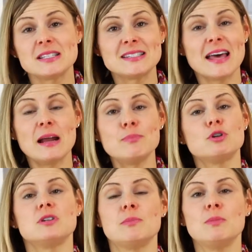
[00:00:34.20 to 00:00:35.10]
to set up
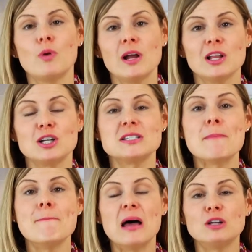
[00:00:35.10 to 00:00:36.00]
your double boiler to
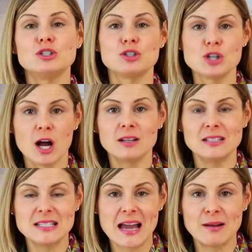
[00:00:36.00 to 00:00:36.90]
melt your
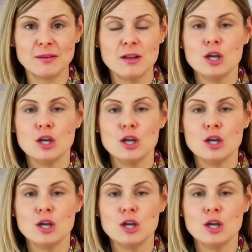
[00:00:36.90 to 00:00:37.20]
chocolate down.